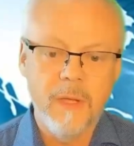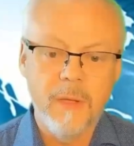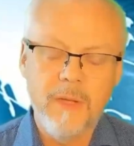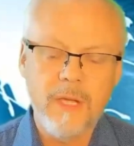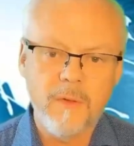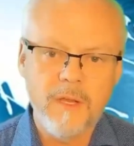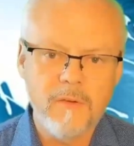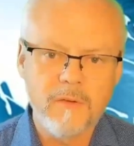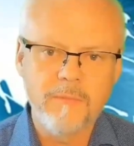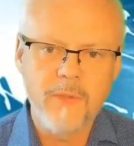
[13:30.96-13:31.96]

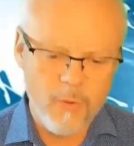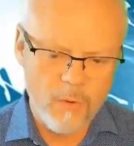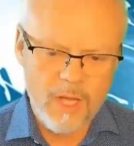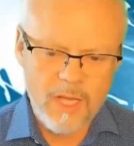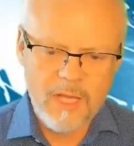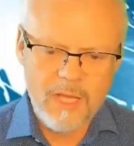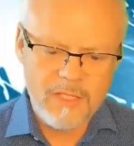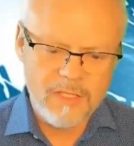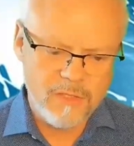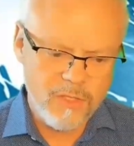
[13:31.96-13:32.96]
Venezuela, for the most part,
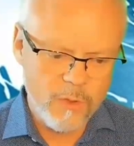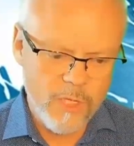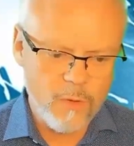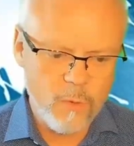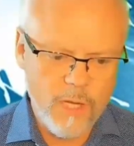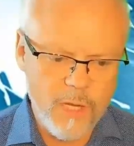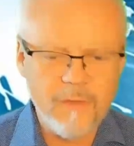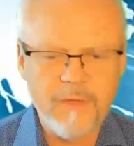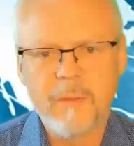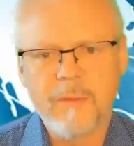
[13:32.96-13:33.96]
serves as a transport hub
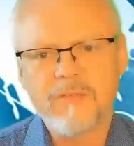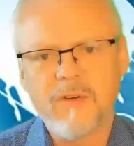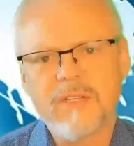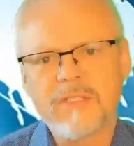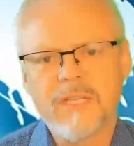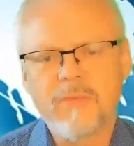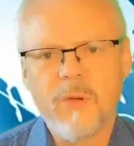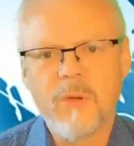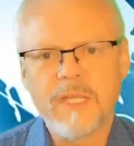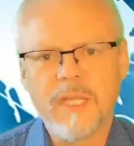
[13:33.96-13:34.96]
for Colombian drugs
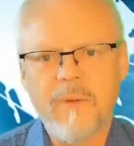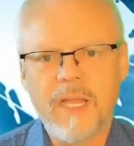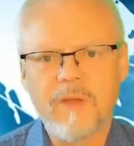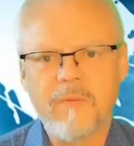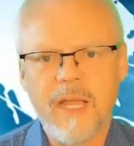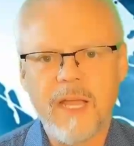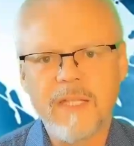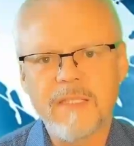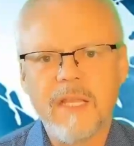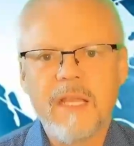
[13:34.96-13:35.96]
transported to nearby Caribbean
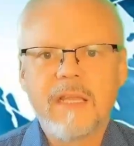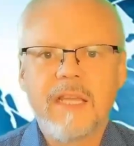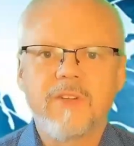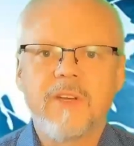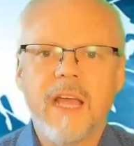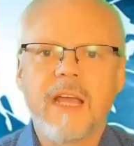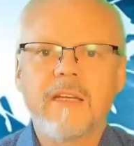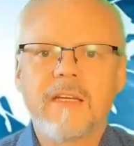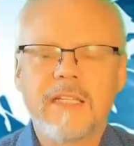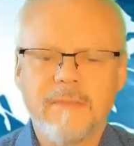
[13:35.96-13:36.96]
islands like
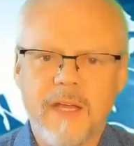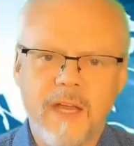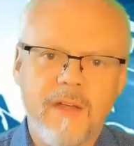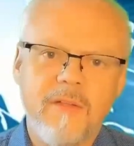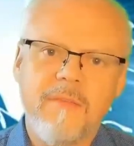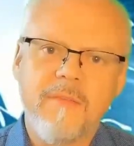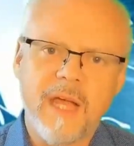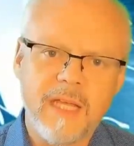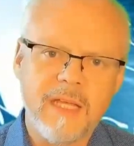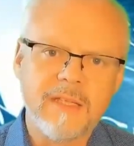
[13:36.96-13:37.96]
Trinidad and Tobago,
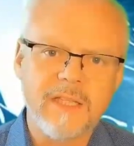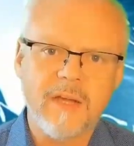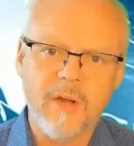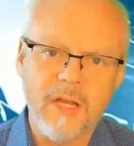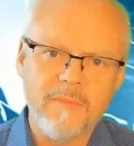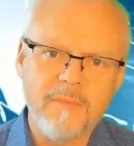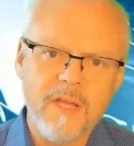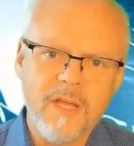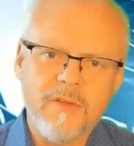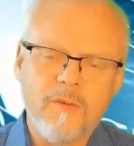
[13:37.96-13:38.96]
Martinique, and Guadeloupe,
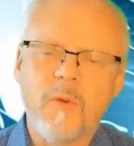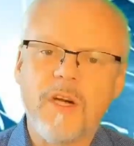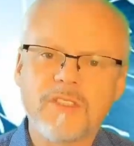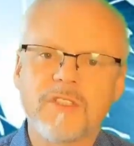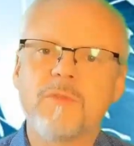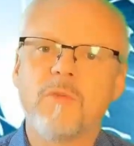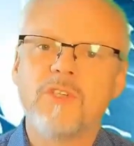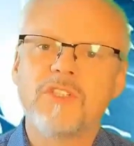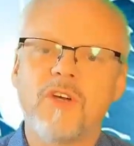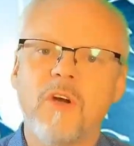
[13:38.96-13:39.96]
from where it is
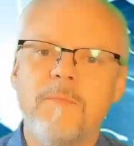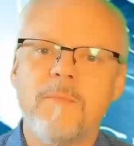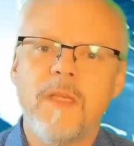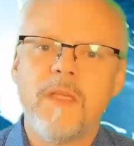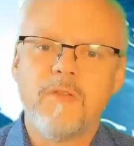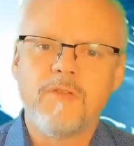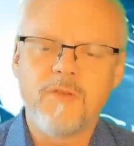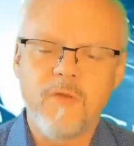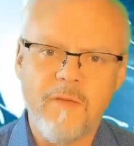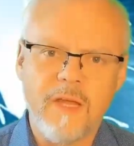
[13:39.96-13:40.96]
transported to Europe. There is
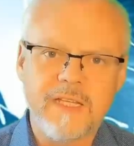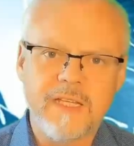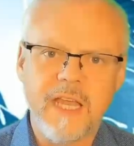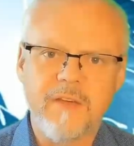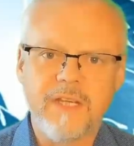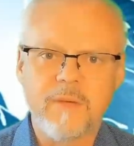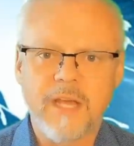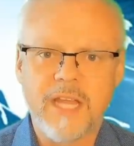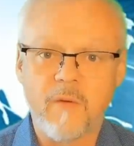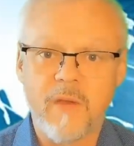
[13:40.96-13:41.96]
no evidence linking
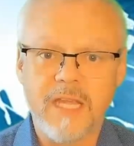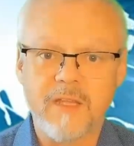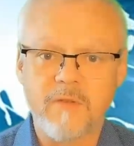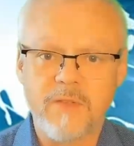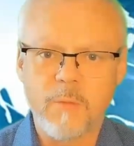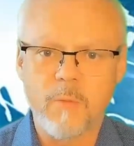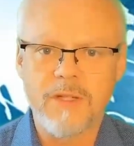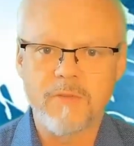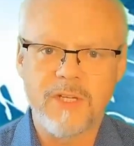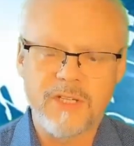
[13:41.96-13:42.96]
Venezuela directly with
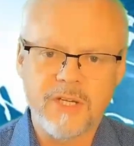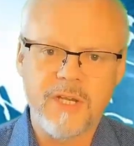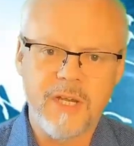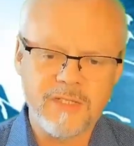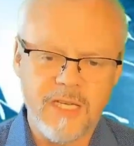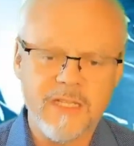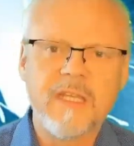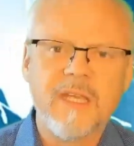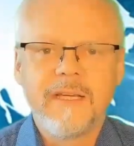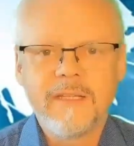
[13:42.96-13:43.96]
transporting drugs to the United
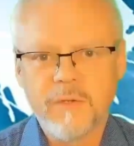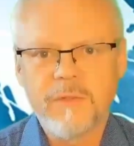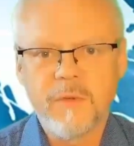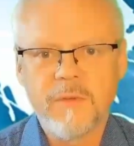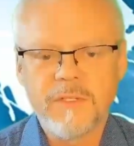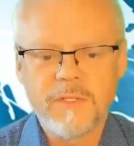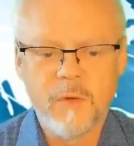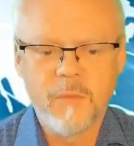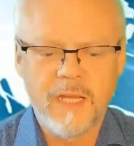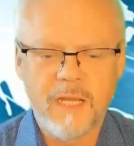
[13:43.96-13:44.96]
States. Europe is also
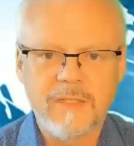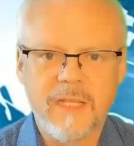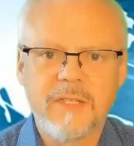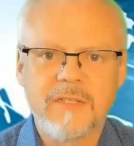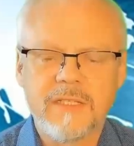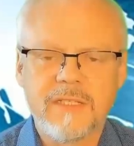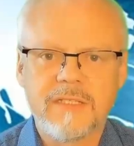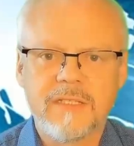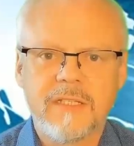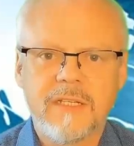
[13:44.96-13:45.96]
not without its
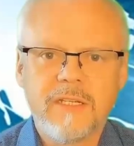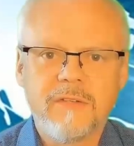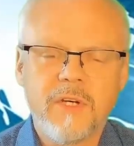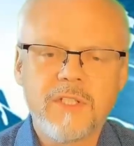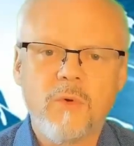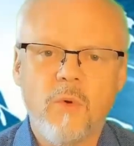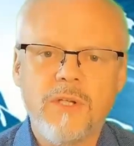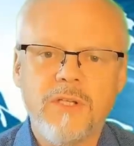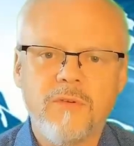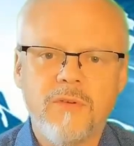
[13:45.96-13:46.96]
challenges. The Russian
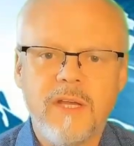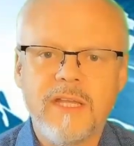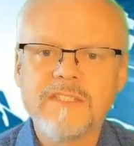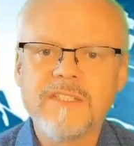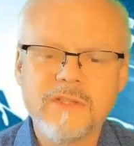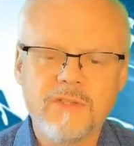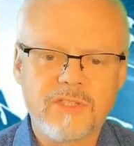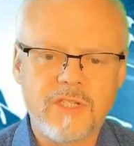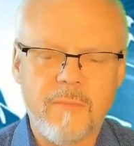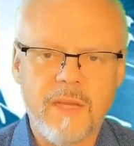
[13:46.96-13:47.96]
war in Ukraine continues
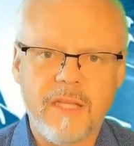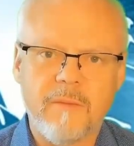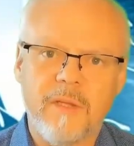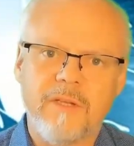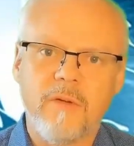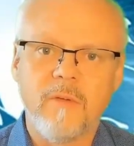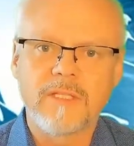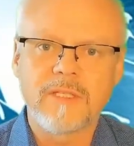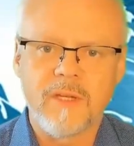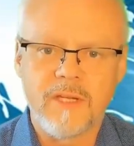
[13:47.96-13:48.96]
to dominate the military
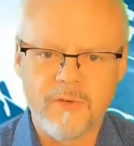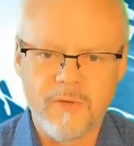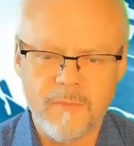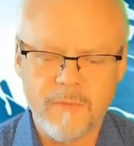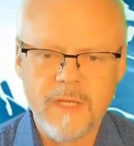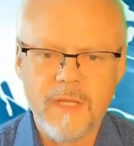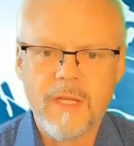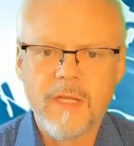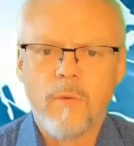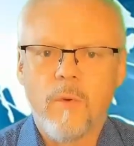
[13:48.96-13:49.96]
risk within Europe.
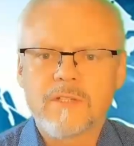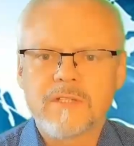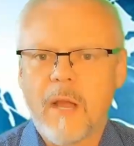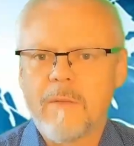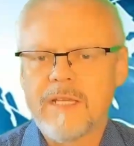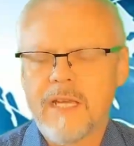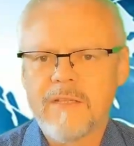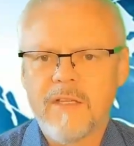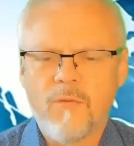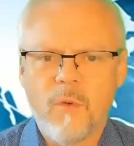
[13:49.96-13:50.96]
The war is currently
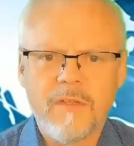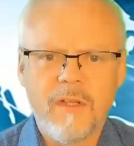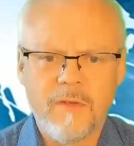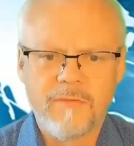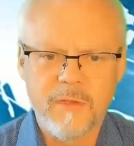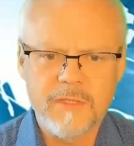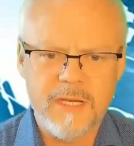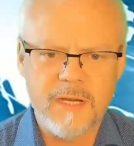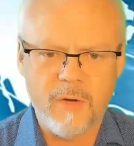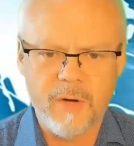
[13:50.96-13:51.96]
nearing the 4th year of
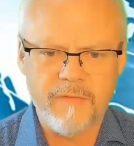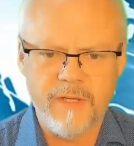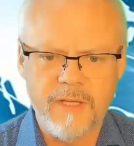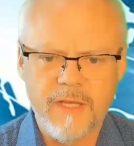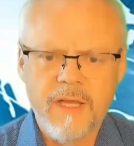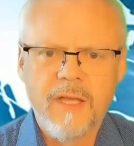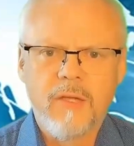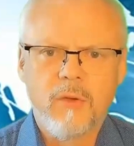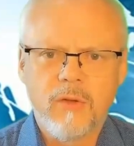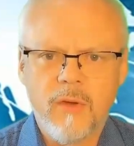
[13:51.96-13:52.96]
full-scale conflict.
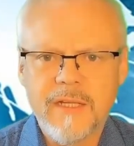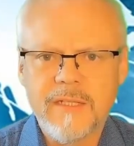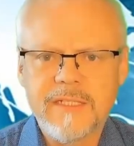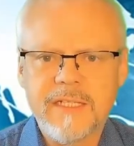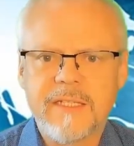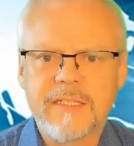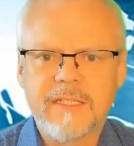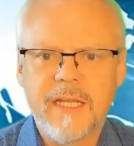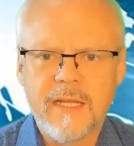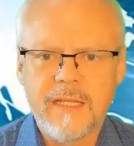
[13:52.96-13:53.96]
Ukraine has received
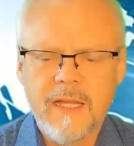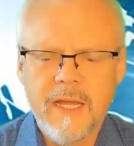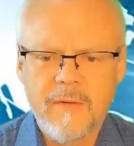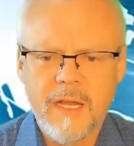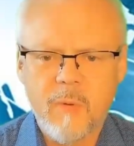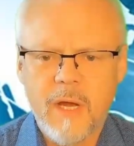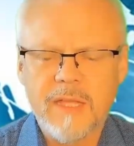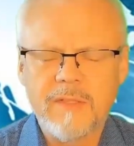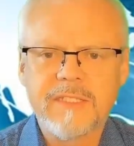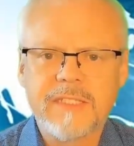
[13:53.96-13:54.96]
to date around
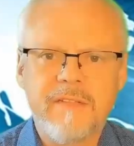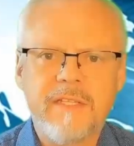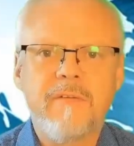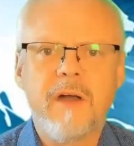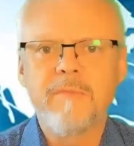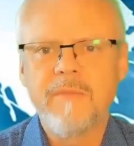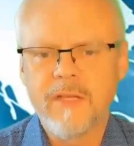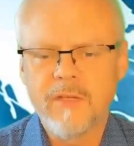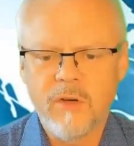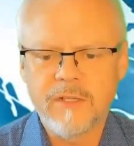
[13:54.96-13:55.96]
$175
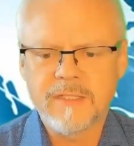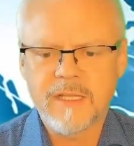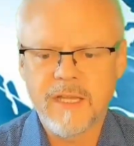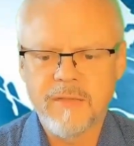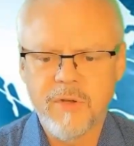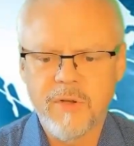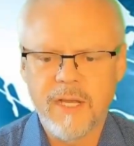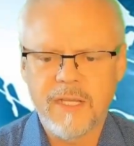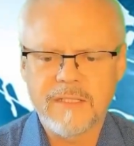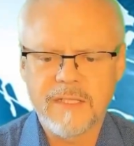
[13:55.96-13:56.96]
billion in aid from the
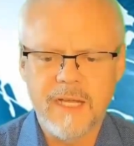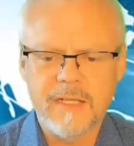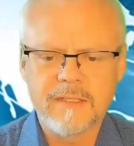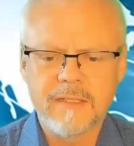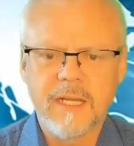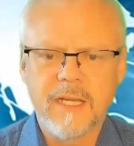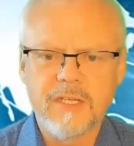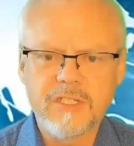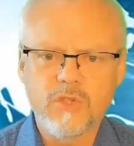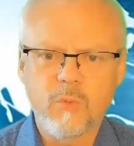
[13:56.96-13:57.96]
United States and an
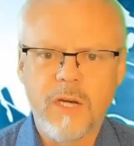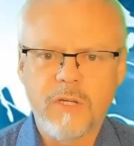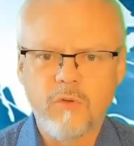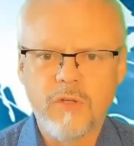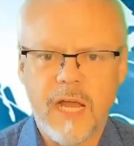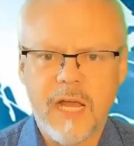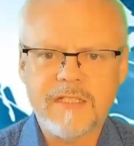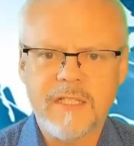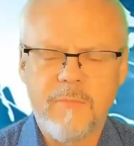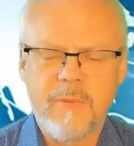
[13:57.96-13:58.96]
additional
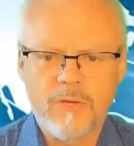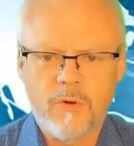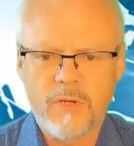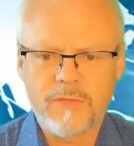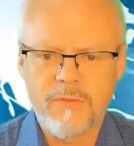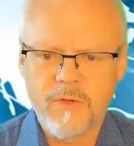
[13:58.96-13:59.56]
$197 billion from the